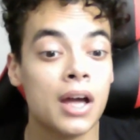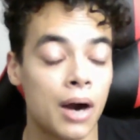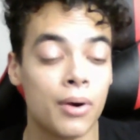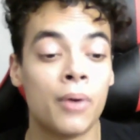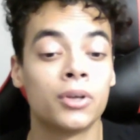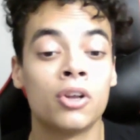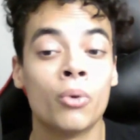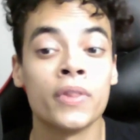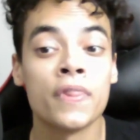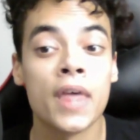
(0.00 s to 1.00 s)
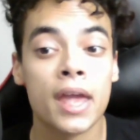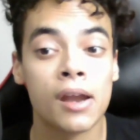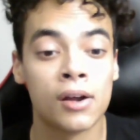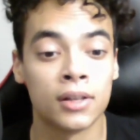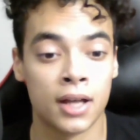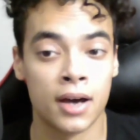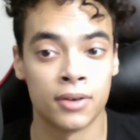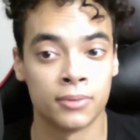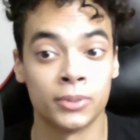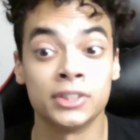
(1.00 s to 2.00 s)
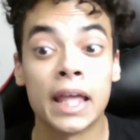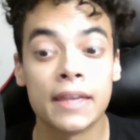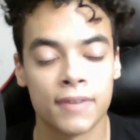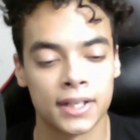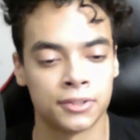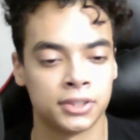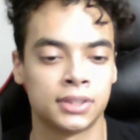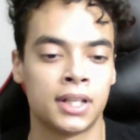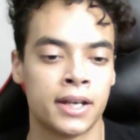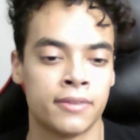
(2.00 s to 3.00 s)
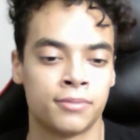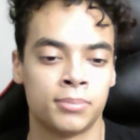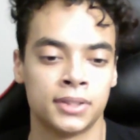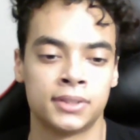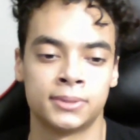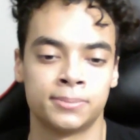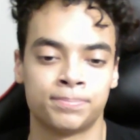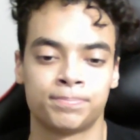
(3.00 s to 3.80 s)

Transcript: I, I want to know when they're alive. Uh, when they find out she's alive. But um.